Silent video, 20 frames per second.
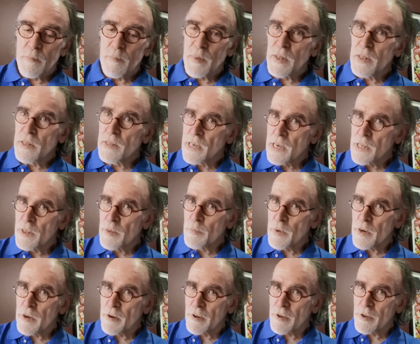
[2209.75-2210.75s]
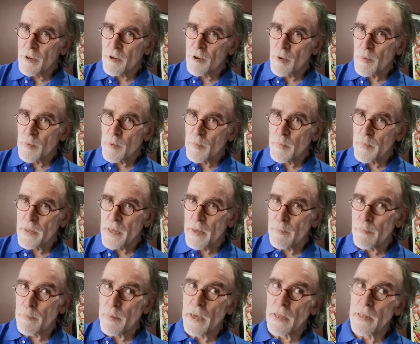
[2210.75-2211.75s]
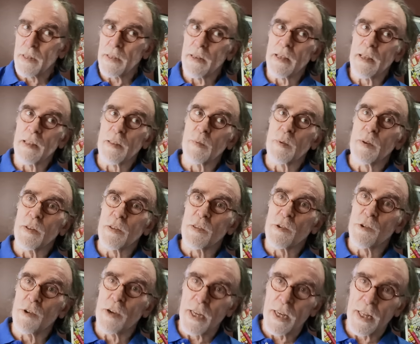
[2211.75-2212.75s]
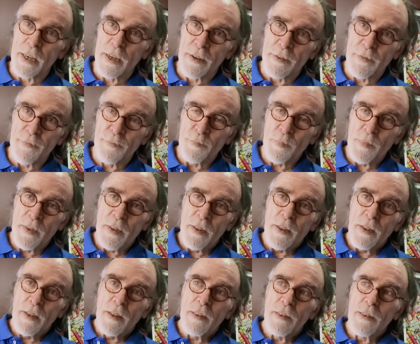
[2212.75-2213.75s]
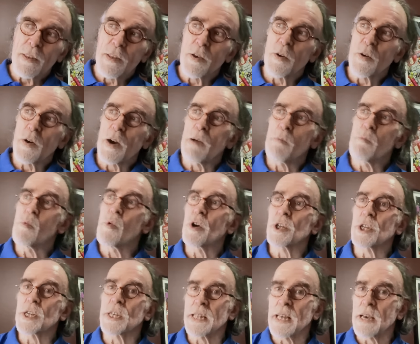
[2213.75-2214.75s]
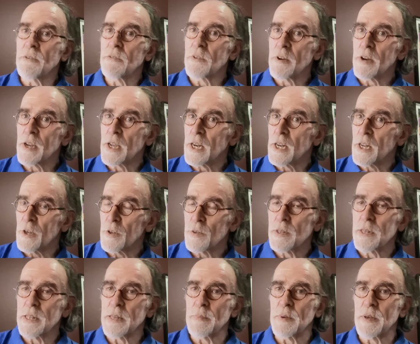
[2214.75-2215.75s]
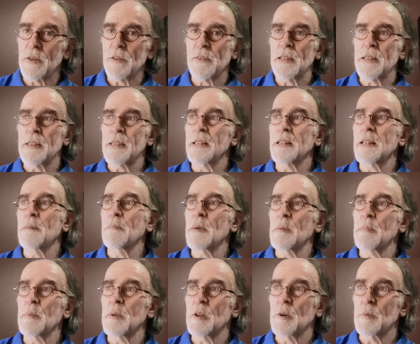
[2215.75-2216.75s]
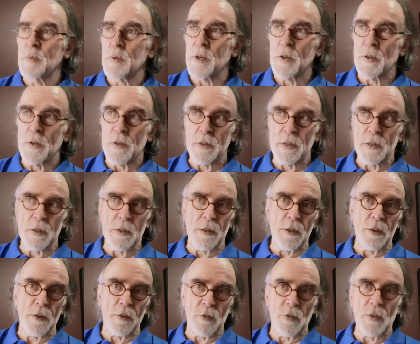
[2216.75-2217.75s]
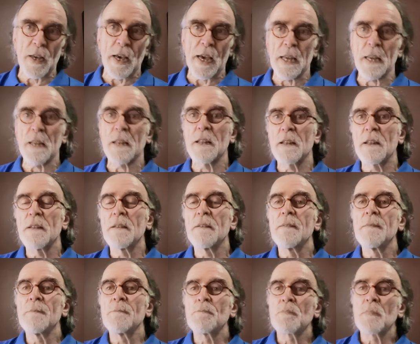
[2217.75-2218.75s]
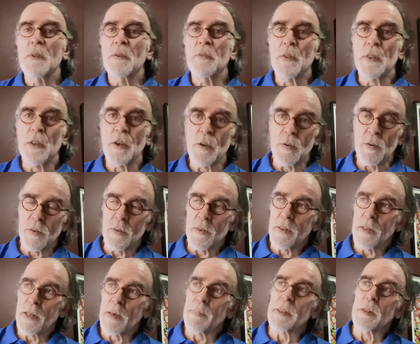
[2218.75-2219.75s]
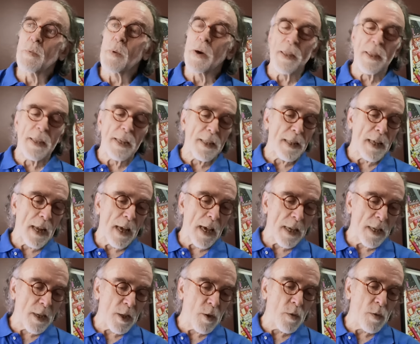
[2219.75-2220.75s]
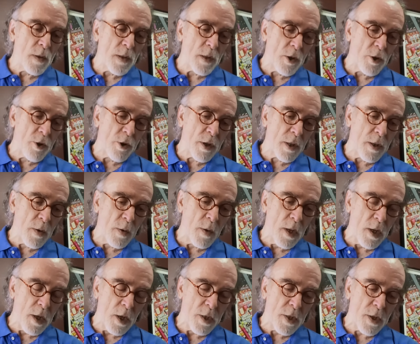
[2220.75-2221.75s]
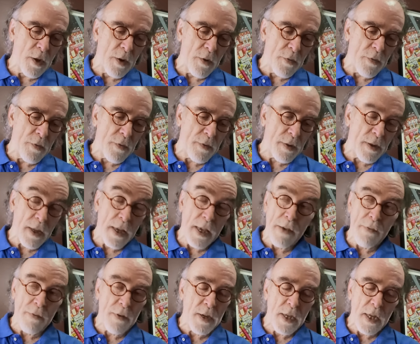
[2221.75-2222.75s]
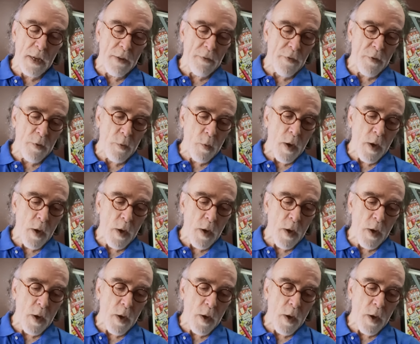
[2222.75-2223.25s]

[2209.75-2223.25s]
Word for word: but the South American crops be impacted, as well, Australia. So I'm watching that very closely because I think there may be an opportunity on the long side for those. I mean, the one thing that I used to tr- do a lot of, and I haven't done it for a